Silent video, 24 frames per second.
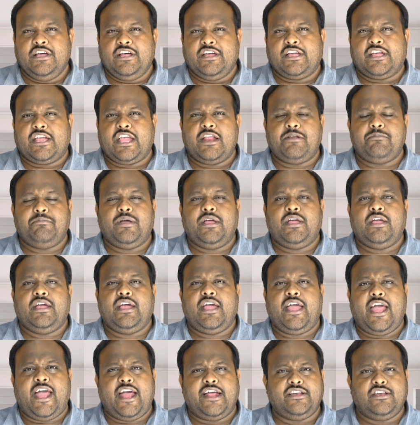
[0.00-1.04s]
can be
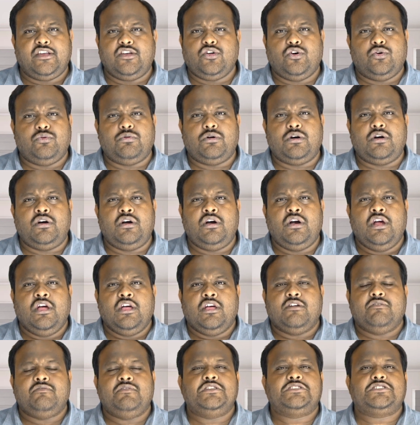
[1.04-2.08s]
handed over
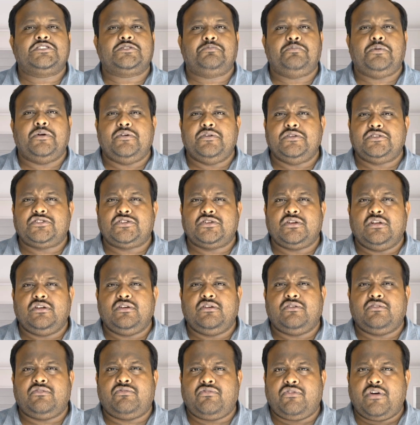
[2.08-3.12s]
with spiritual
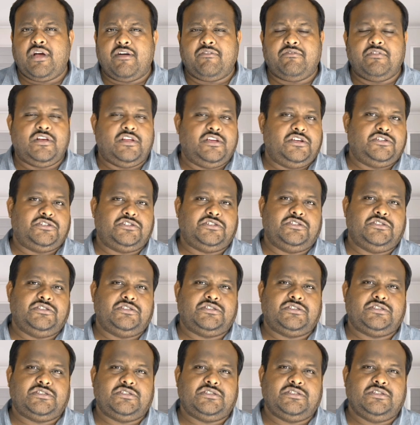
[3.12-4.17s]

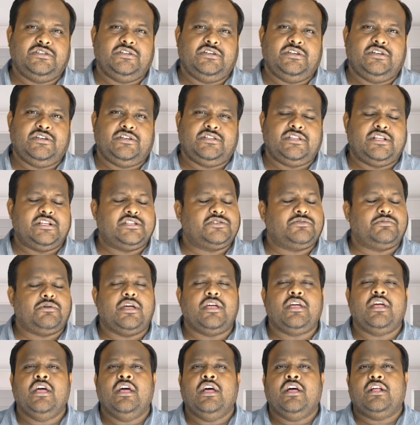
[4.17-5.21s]
revelations. That's
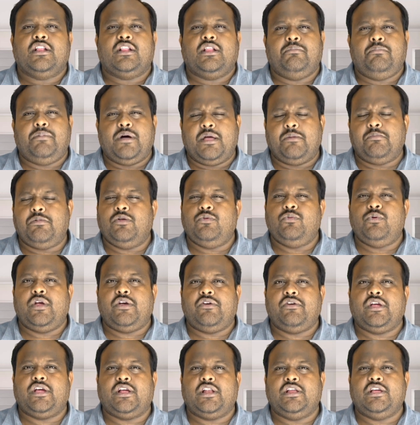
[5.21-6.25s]
why the Bible
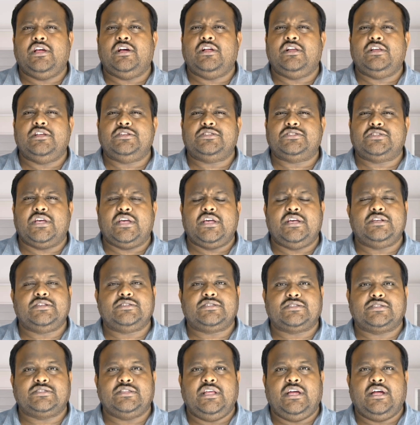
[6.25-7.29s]
very clearly
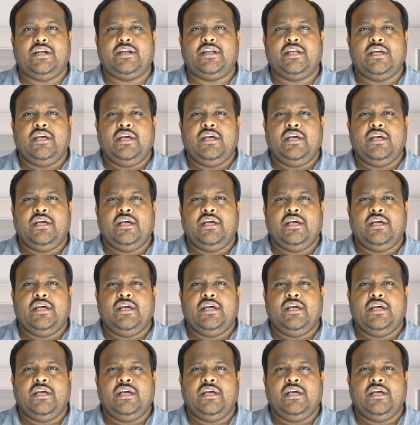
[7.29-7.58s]
says that